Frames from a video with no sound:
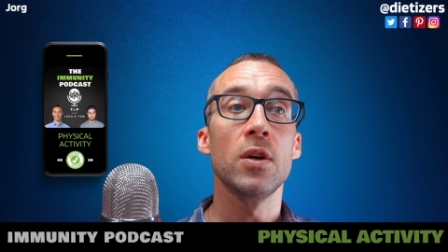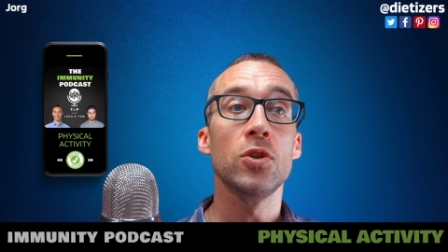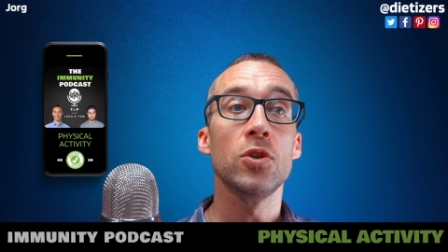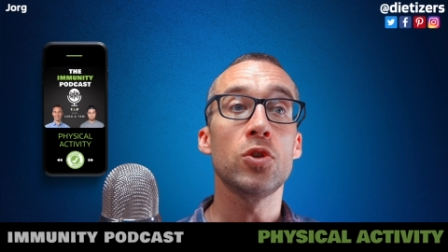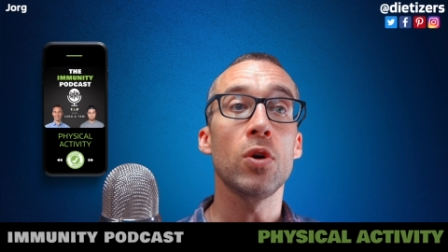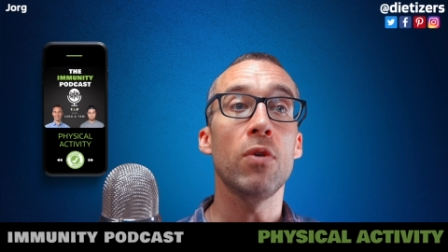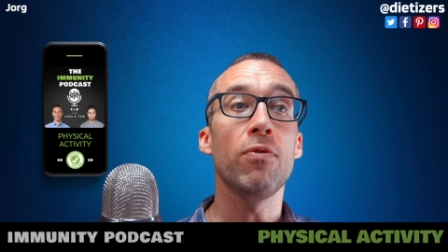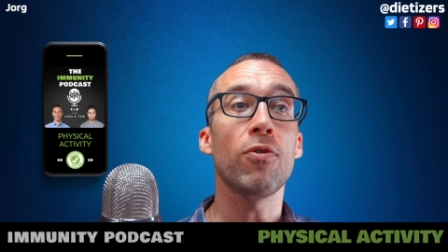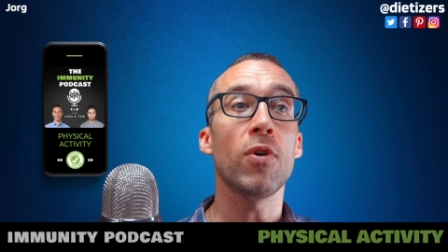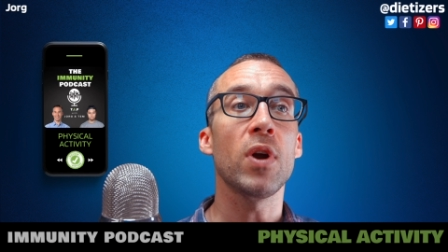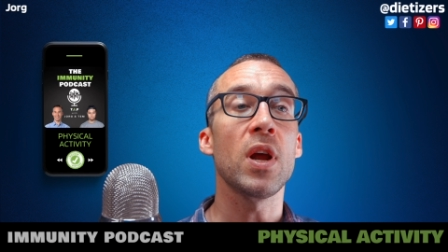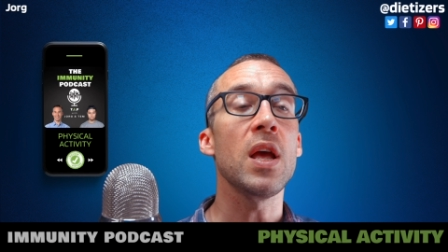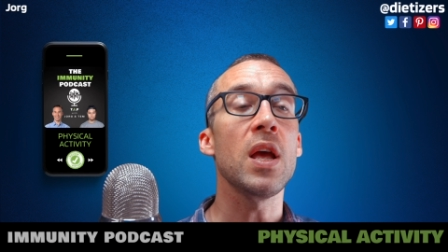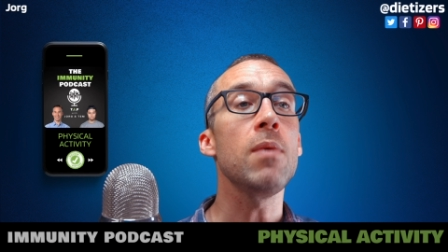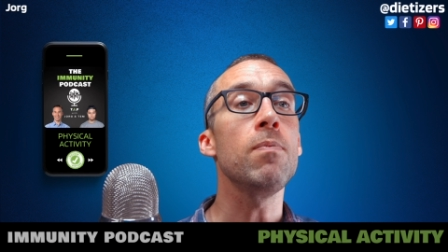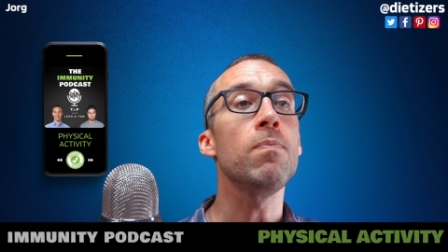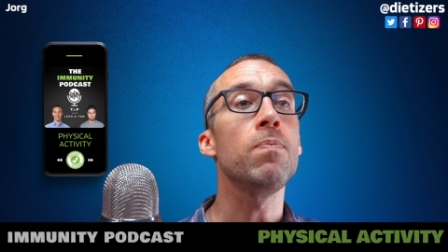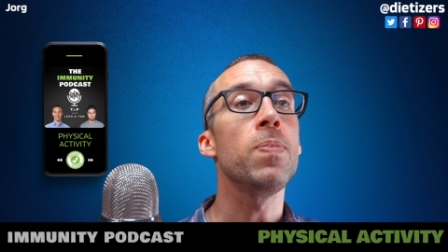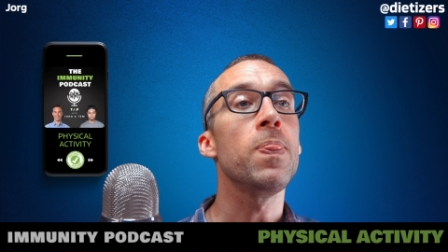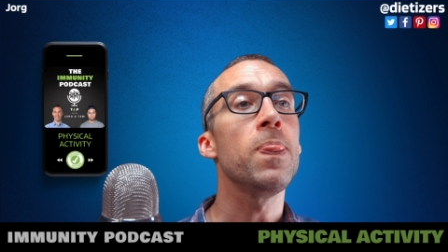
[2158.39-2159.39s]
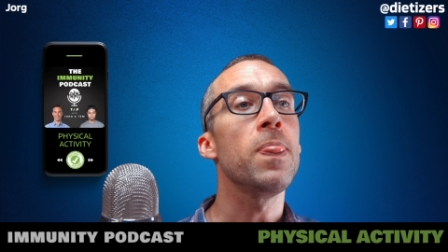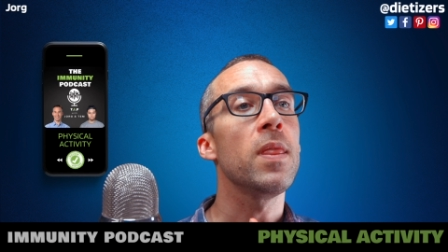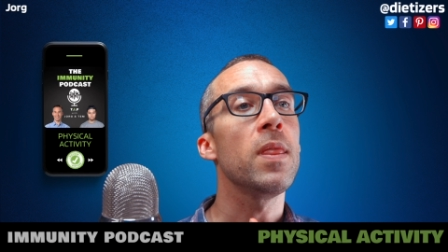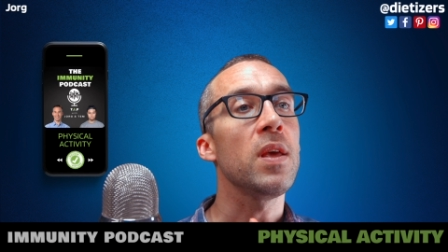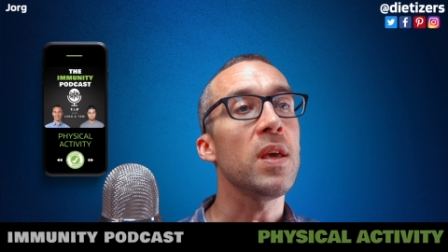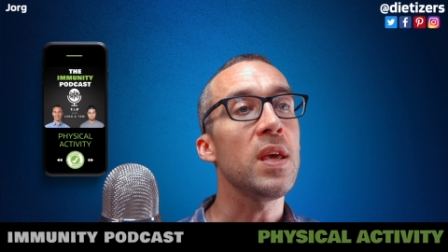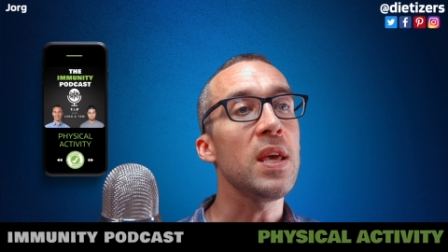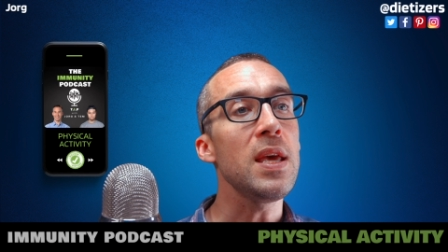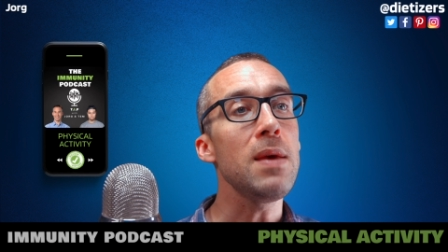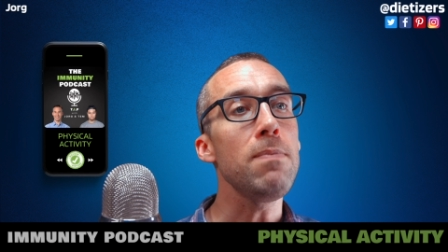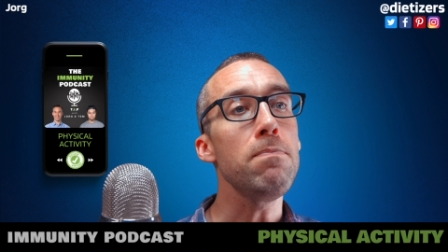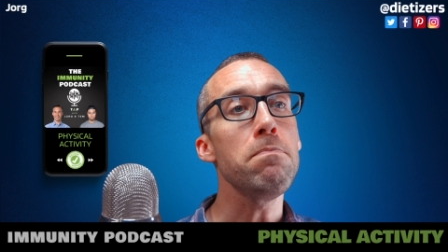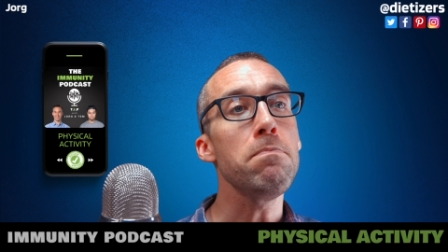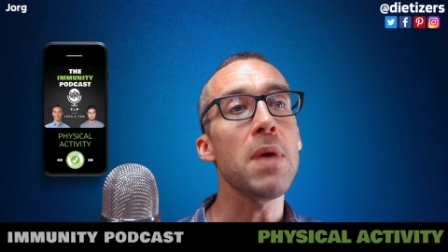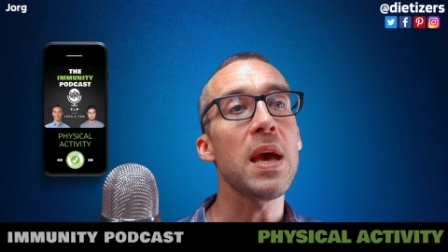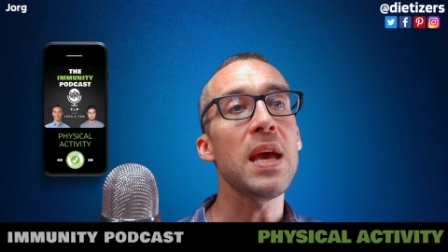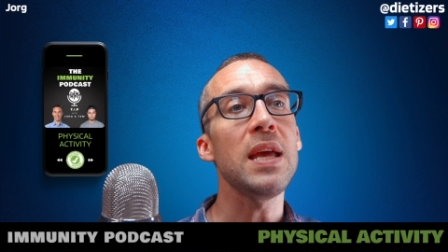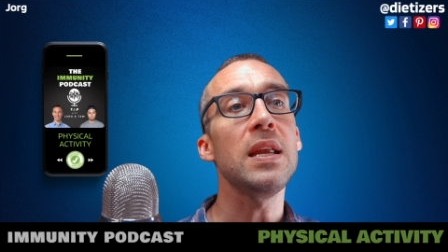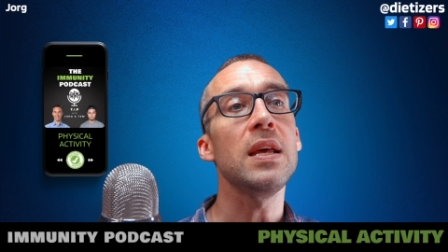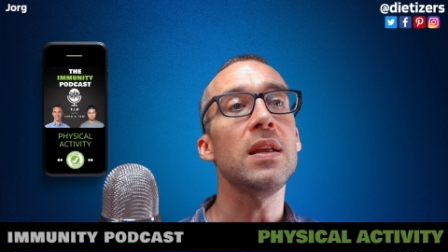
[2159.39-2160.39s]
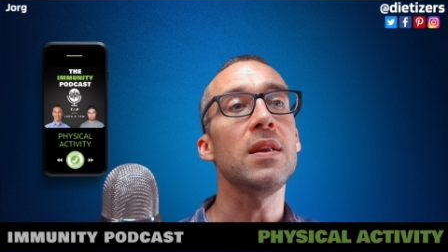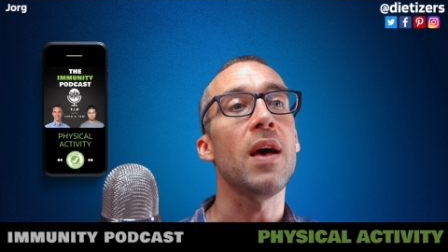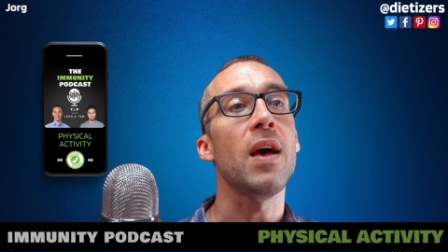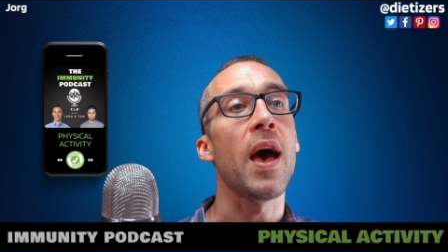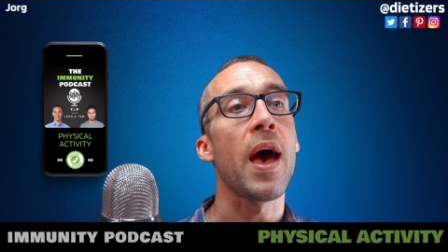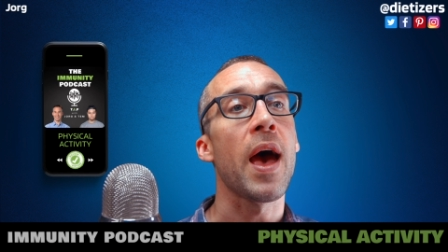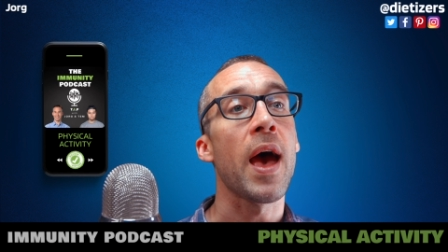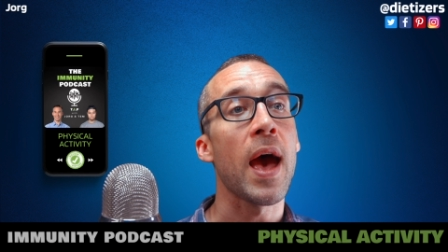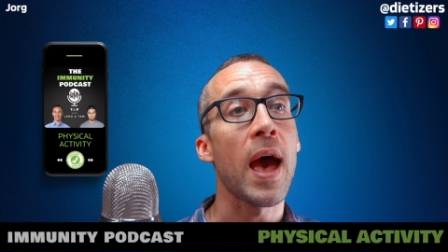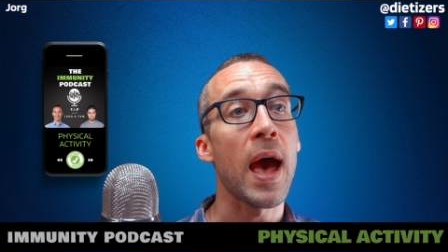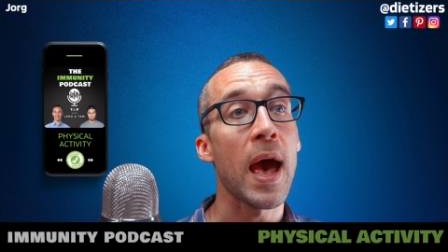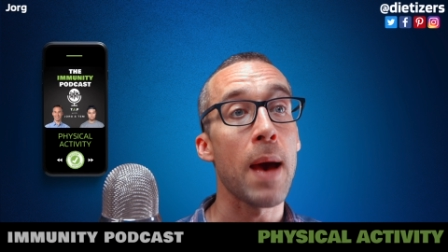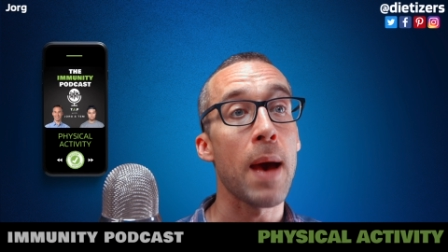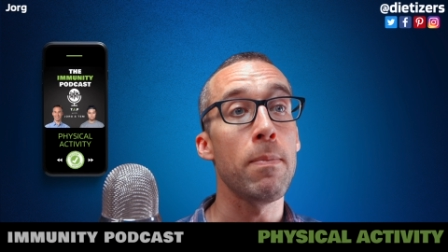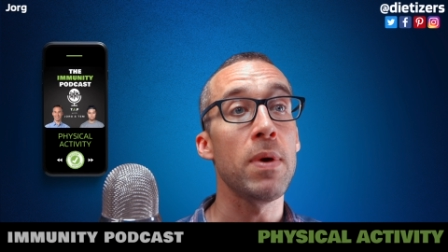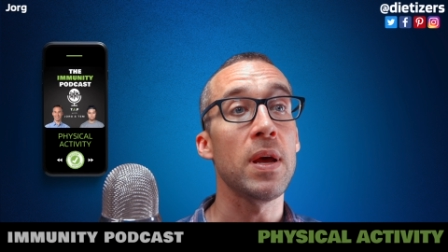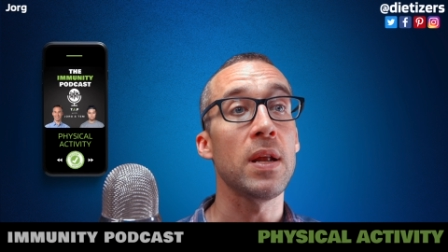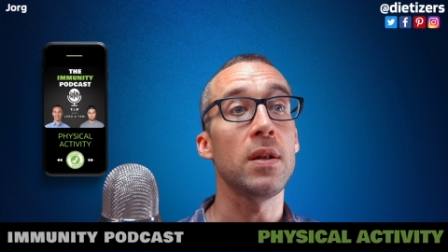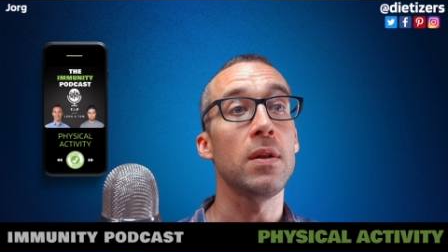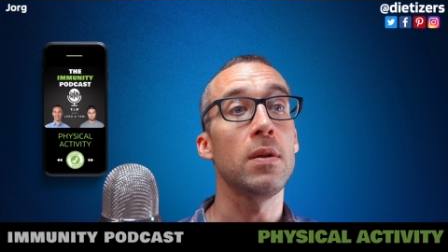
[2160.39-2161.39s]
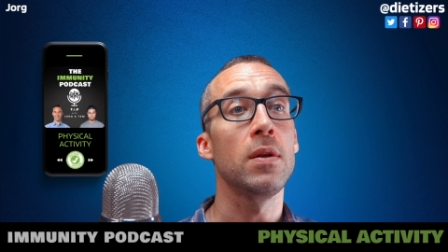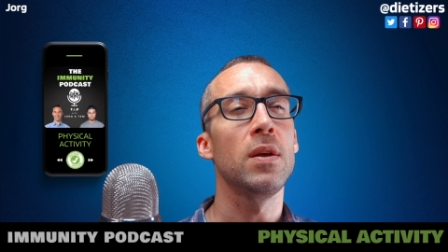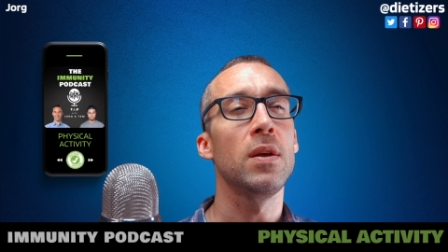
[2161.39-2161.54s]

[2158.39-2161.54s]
So for him, he made it a habit